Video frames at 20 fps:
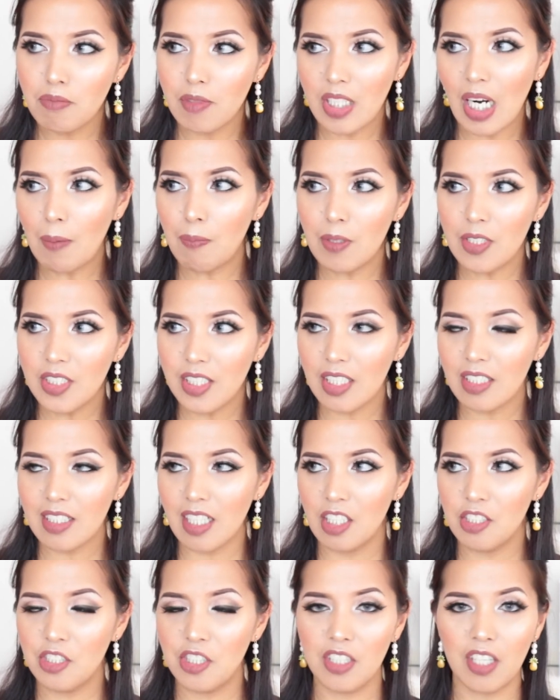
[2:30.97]

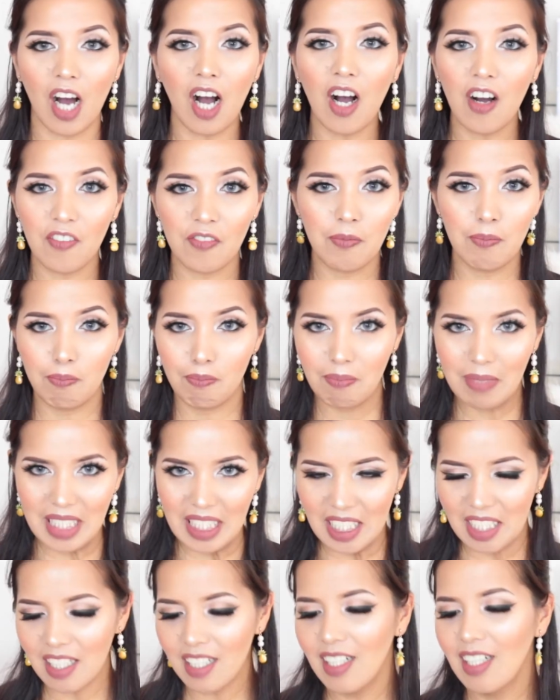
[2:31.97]
representation of
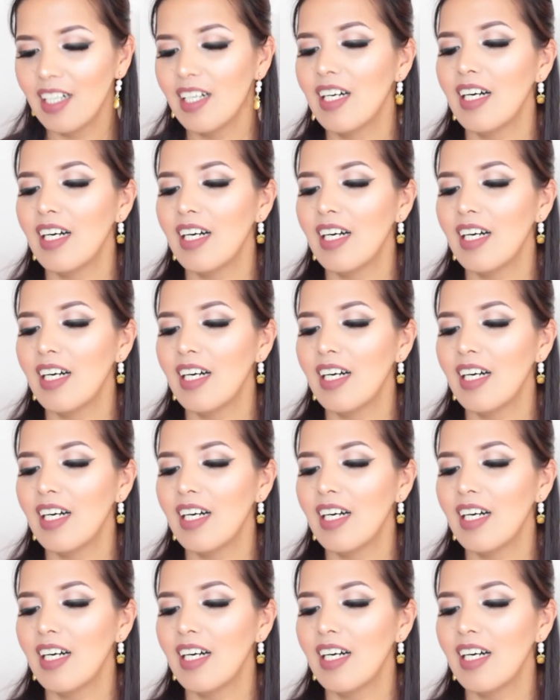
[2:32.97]
me.